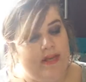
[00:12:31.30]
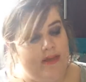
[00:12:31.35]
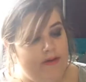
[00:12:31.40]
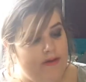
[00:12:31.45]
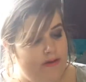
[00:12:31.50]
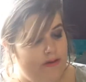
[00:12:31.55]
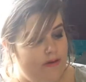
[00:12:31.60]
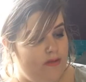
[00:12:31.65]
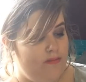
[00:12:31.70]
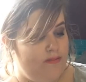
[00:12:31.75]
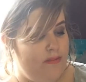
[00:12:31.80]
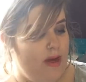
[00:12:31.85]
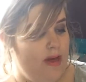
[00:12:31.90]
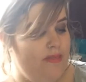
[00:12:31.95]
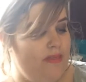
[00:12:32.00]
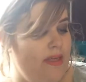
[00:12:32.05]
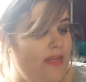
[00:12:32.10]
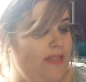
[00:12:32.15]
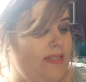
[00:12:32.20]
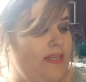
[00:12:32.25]
use,
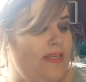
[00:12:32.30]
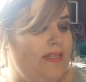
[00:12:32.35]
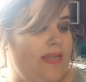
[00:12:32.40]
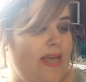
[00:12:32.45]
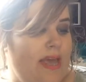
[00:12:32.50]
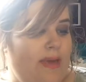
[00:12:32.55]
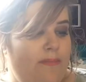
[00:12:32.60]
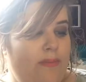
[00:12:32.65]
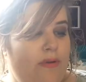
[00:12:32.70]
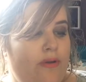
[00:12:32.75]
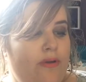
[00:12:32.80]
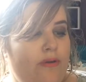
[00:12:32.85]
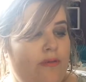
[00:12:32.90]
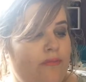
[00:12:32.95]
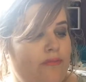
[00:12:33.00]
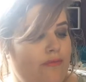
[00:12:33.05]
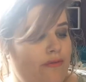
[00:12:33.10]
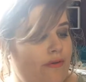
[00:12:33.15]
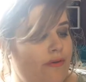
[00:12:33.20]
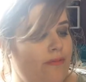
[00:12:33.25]
but this is a
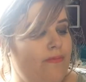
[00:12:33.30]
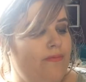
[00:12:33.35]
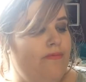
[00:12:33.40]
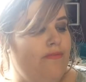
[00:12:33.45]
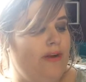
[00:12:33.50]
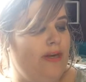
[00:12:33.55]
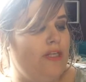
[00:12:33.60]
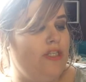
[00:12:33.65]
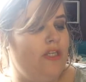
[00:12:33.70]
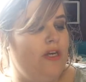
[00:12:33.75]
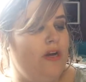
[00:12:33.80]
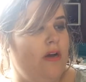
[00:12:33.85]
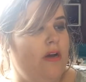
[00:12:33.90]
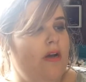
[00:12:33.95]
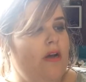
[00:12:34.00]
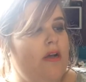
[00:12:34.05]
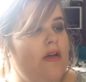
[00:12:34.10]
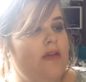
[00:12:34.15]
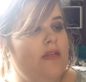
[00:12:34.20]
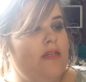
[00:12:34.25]
Bloom room freshener
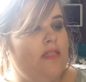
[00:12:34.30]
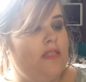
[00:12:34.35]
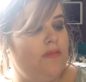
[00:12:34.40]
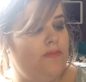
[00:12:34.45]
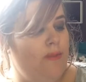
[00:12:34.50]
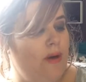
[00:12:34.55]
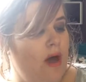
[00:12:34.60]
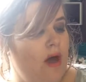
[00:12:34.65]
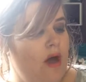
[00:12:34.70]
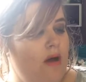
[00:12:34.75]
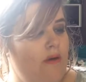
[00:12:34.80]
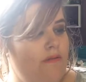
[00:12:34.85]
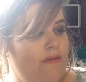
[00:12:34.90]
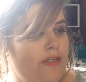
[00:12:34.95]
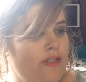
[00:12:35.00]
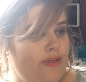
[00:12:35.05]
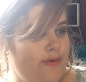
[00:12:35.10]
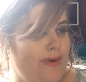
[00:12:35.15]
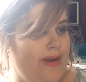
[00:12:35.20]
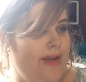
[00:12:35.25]
spa
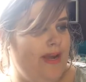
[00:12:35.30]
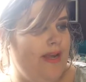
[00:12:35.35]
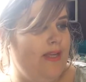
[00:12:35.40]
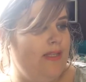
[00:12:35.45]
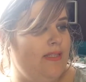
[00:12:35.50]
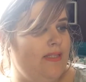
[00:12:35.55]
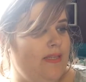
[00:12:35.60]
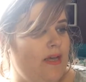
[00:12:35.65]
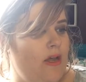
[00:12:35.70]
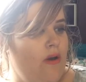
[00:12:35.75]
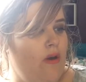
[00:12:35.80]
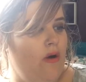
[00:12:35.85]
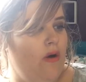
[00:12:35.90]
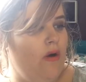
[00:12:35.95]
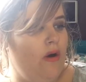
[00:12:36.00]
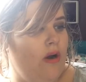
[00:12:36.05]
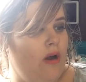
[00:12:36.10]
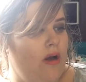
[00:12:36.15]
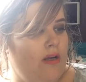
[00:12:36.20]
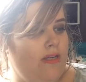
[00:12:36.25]
retreat
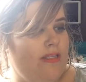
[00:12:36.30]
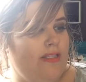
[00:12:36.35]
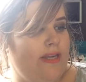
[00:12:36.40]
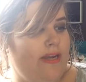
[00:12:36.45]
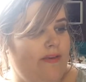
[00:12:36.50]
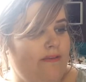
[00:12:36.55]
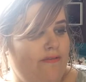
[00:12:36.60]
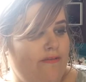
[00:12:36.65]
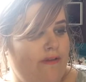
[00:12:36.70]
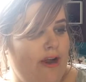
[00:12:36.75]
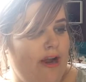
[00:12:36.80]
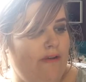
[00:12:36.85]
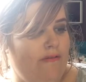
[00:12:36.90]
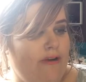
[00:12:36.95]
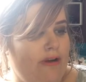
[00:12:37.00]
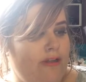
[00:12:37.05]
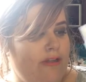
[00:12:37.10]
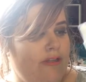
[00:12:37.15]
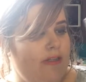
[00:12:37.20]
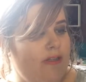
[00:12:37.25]
long lasting
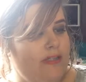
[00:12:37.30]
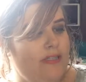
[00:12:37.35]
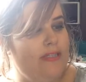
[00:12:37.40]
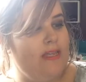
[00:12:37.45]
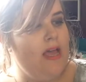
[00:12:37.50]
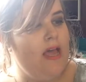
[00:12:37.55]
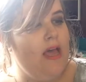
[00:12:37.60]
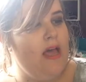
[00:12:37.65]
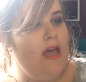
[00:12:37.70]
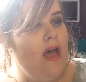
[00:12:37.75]
fragrance,